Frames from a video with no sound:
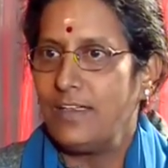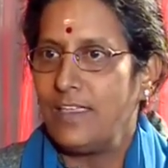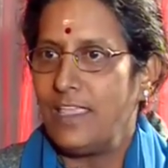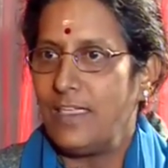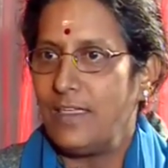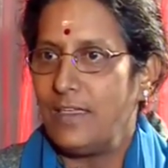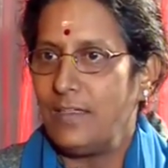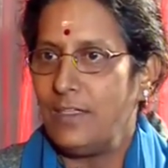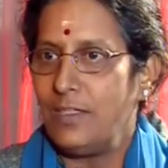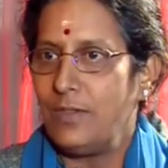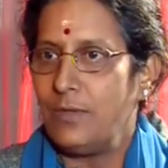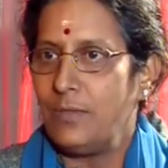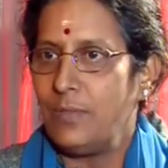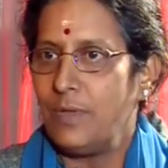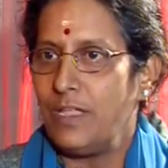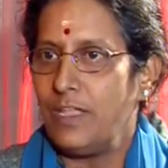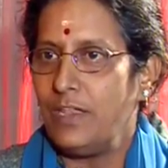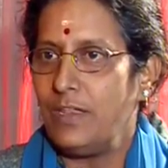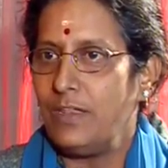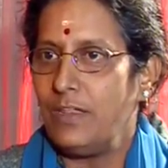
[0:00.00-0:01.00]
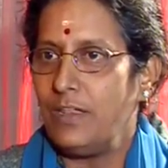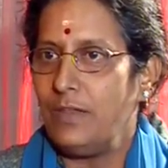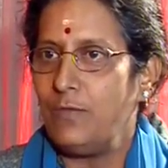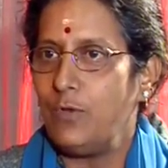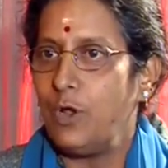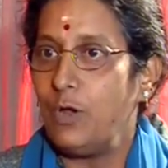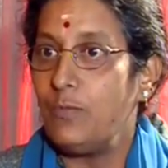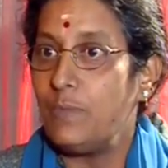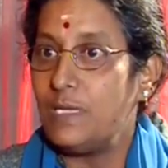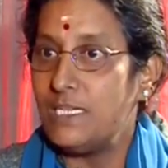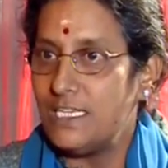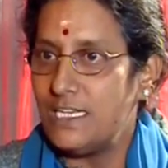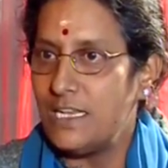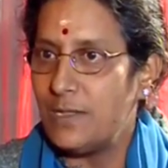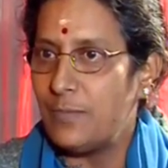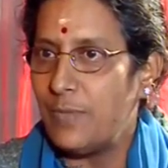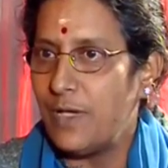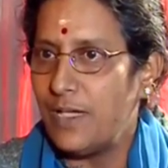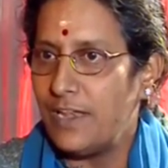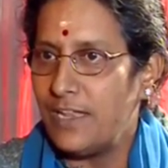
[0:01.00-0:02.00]
you know, my involvement in
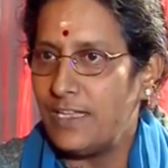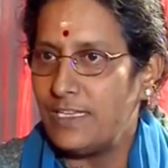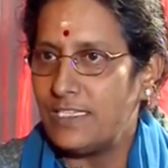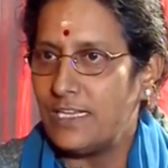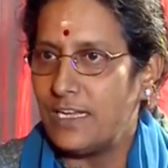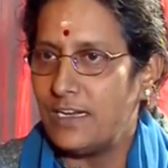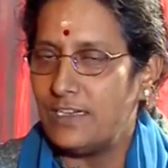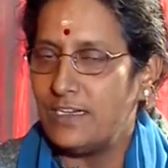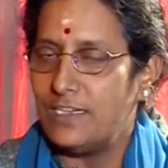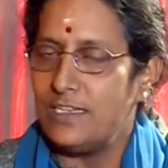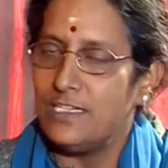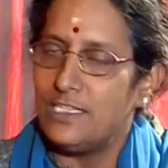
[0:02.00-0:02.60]
umpiring started.